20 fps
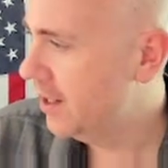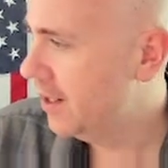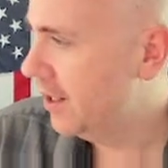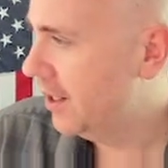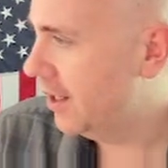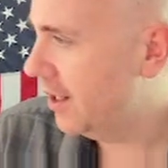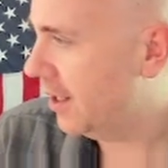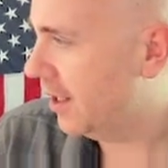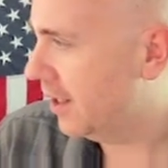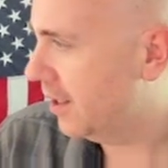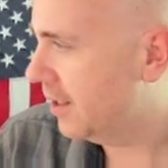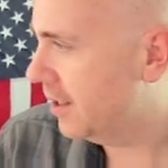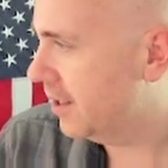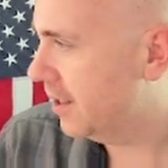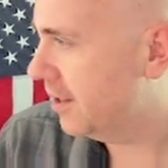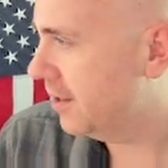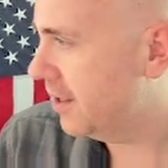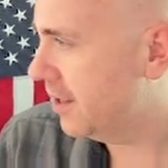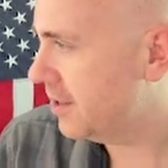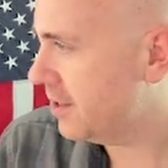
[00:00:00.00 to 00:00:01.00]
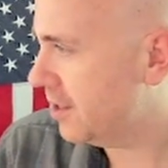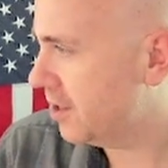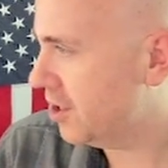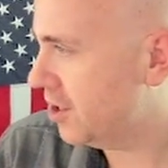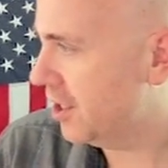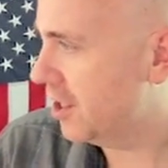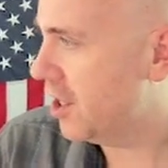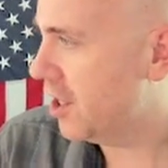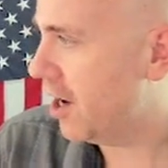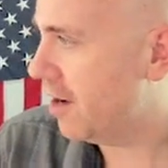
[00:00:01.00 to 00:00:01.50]
That's
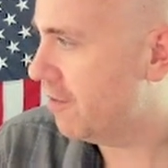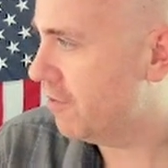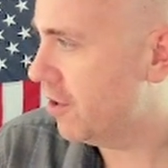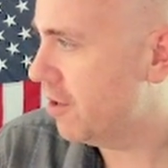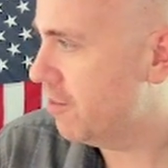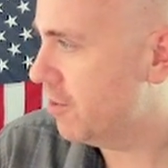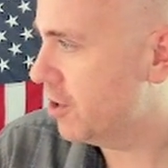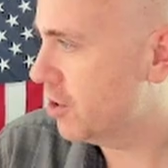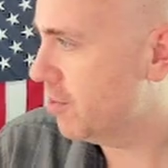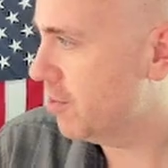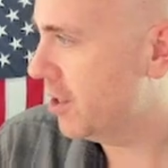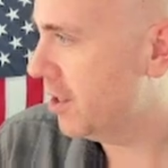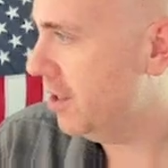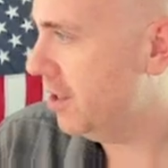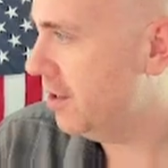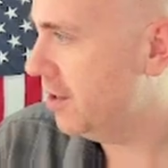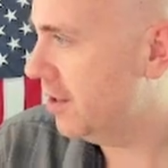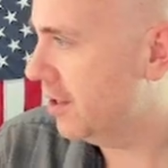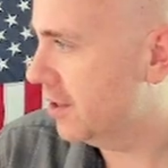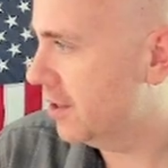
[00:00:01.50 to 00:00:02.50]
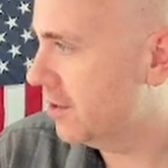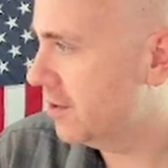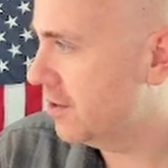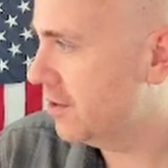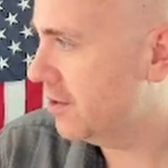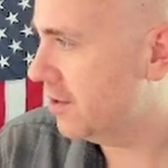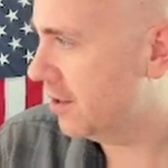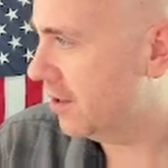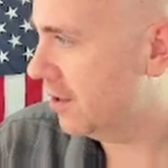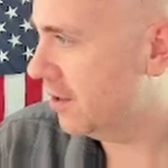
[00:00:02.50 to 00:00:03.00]
actually not very much money.
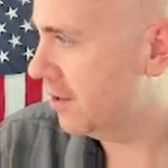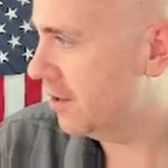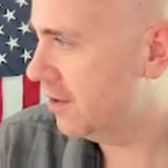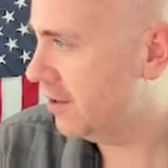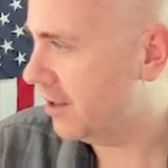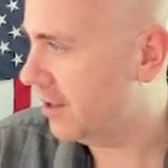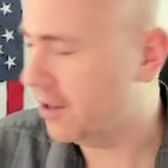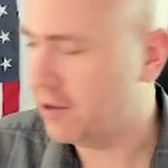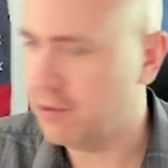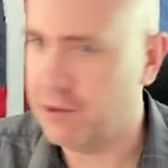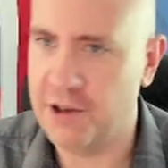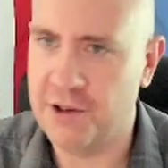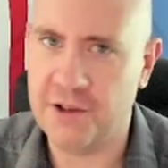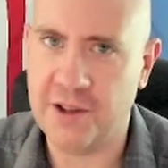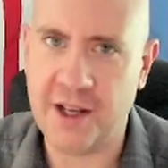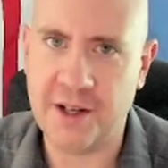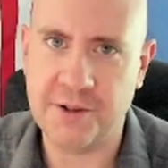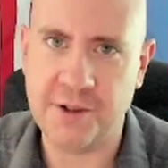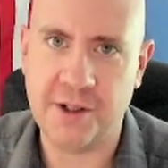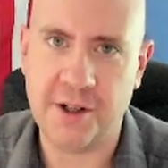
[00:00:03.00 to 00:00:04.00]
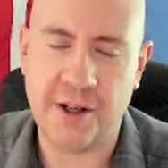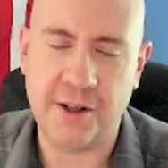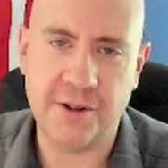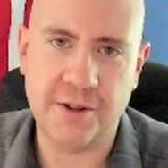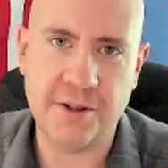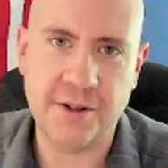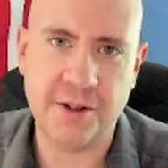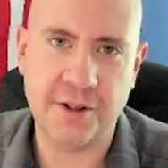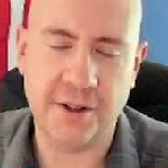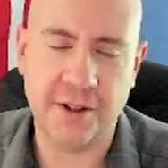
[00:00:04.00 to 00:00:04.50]
It's like
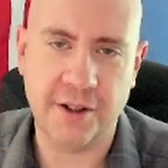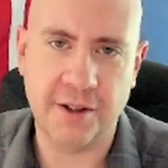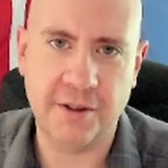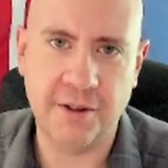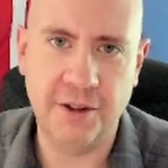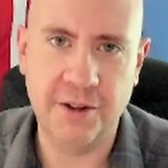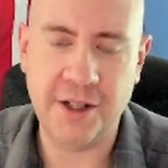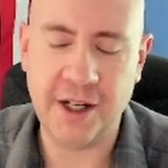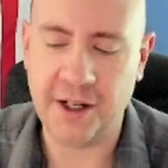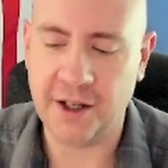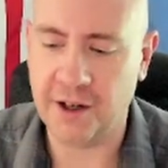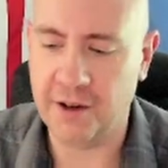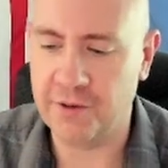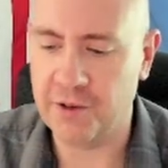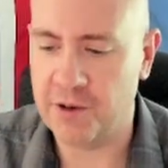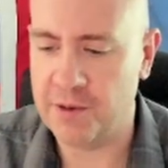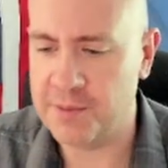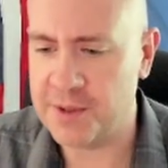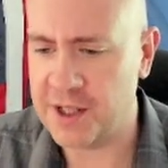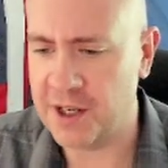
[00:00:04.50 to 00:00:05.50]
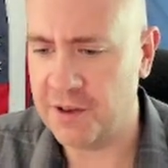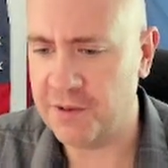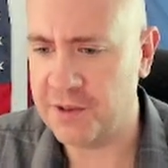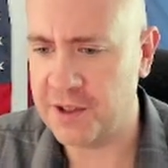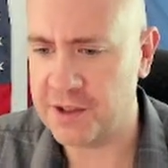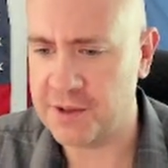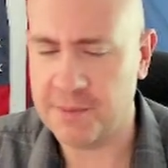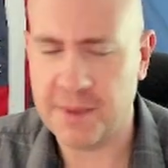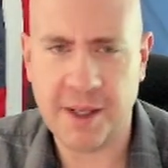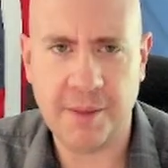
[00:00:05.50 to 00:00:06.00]
$300,000. The Lieutenant Governor himself
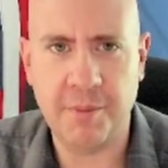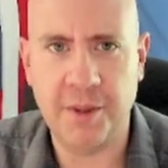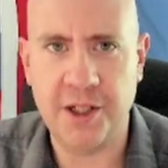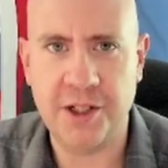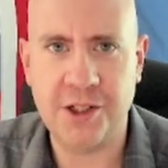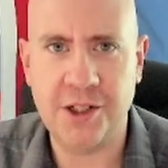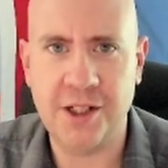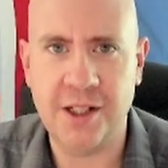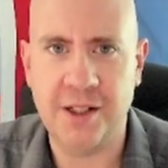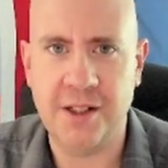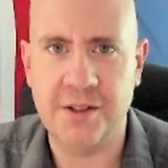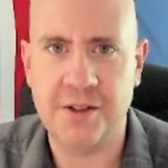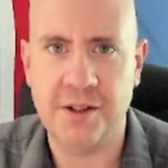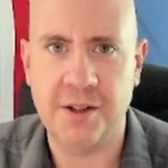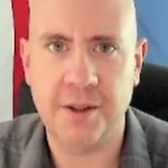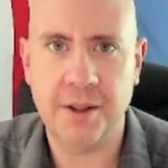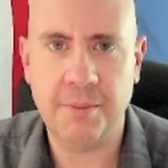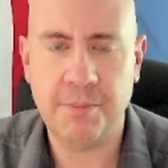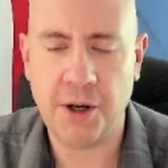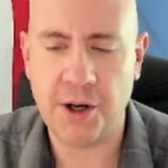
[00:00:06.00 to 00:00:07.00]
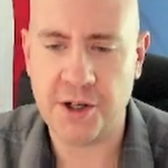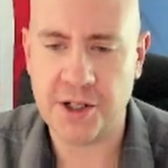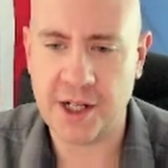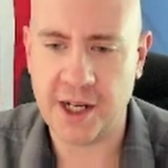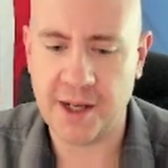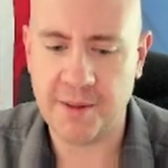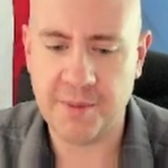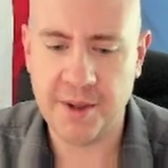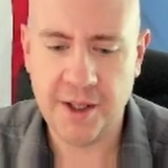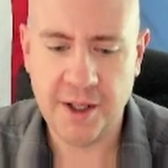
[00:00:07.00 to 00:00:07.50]
doesn't make much. He's a
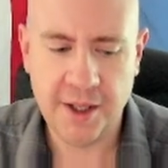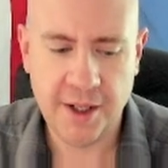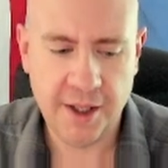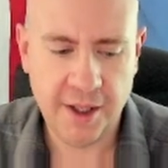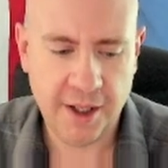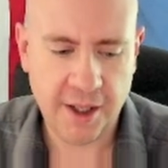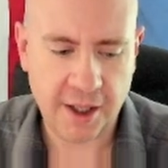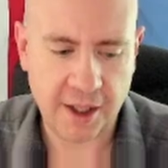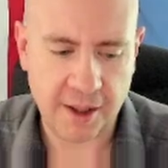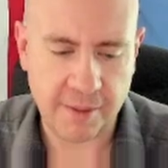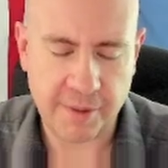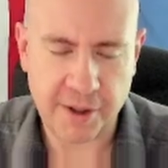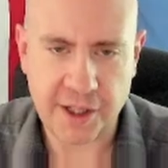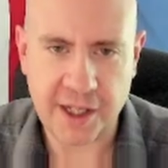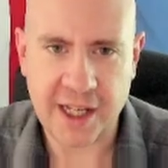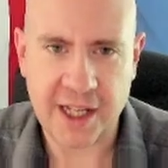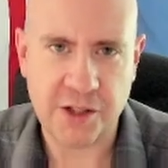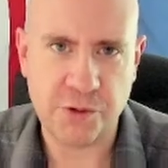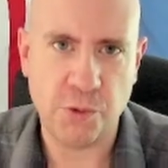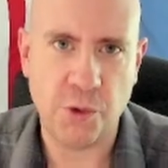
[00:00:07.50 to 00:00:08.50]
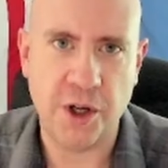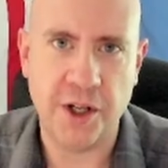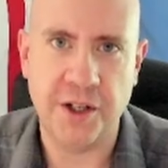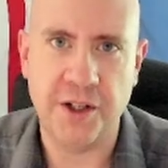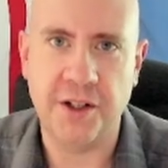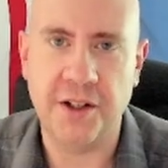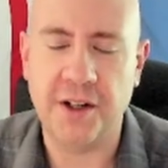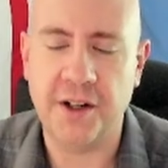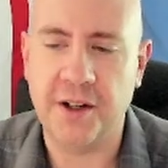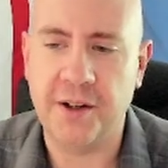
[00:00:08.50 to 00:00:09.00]
part-time, but he has
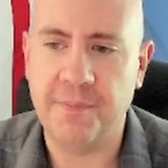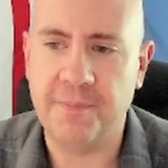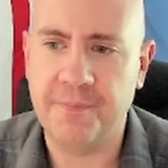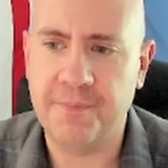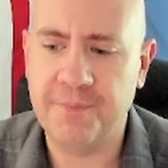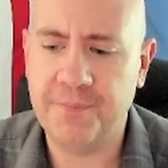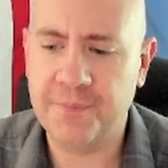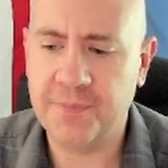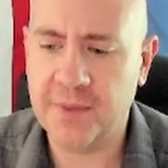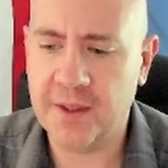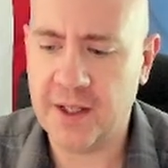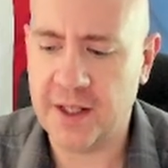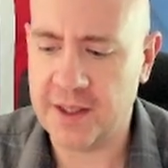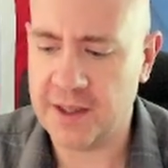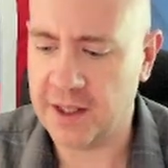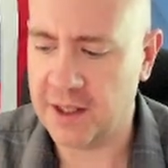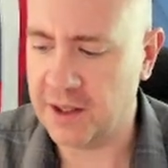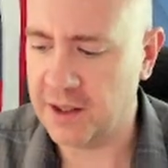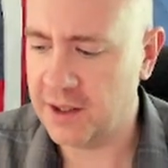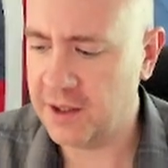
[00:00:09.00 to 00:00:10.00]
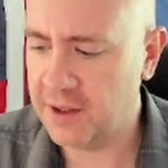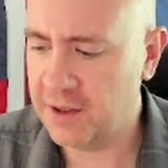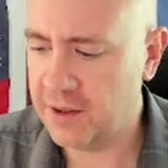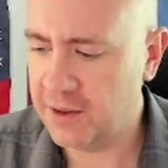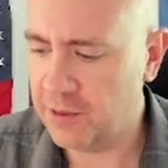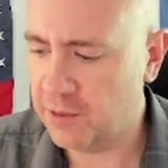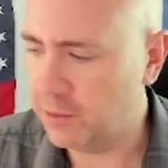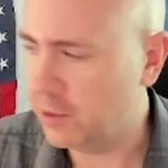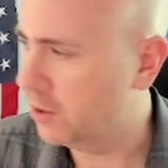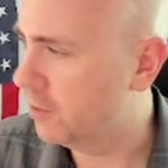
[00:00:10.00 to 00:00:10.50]
one
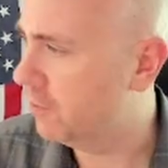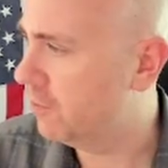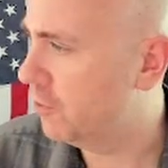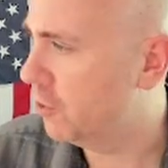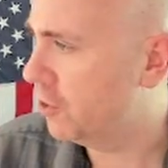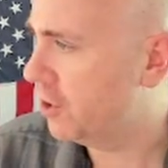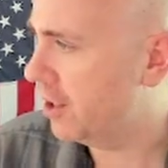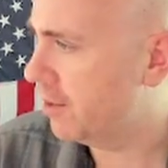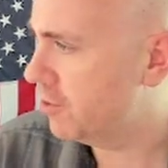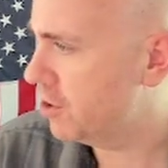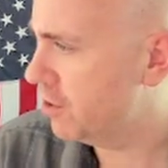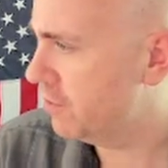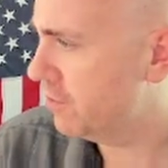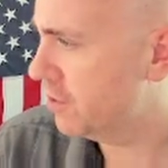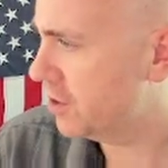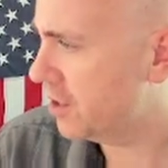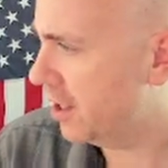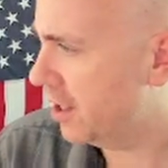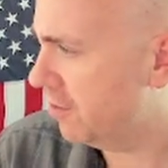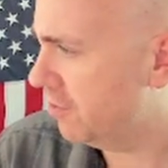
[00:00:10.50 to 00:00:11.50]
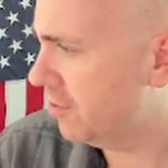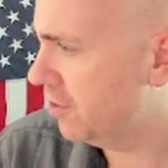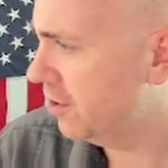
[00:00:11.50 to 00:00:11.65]
full-time chief of staff.